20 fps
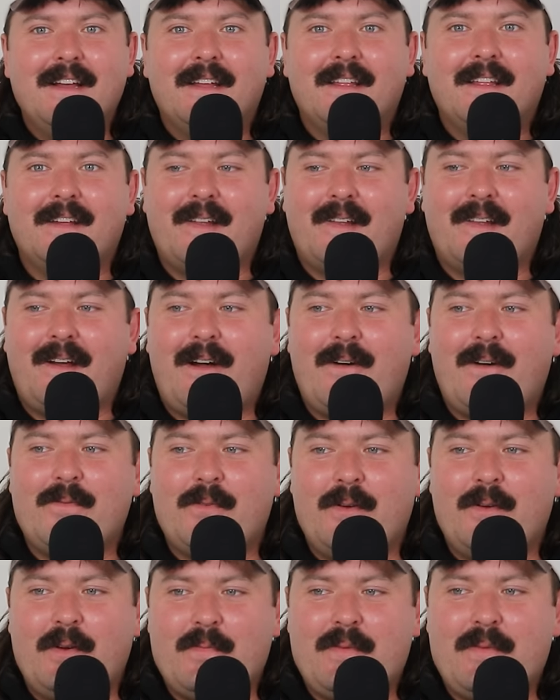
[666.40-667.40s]

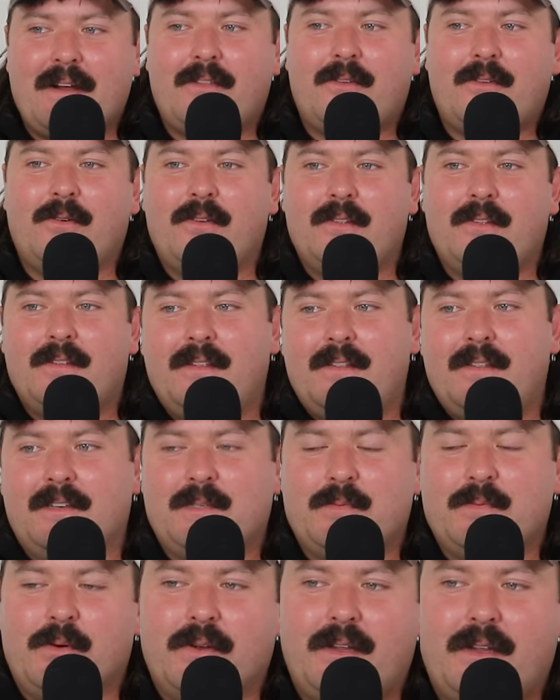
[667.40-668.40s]
We went back through it
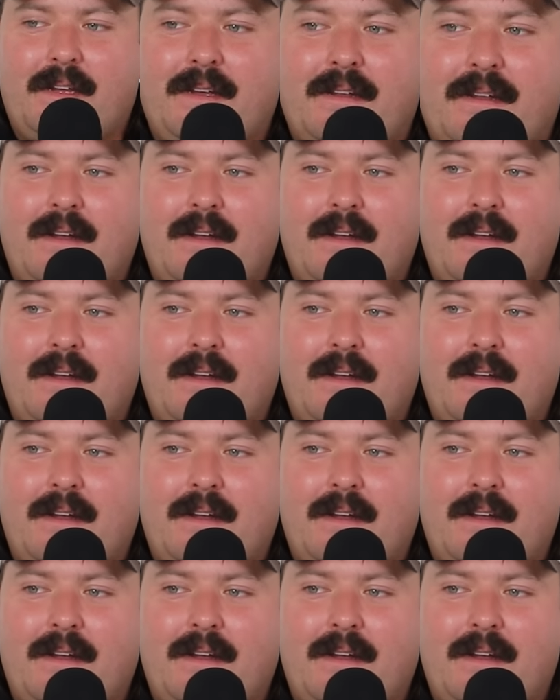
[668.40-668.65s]
this morning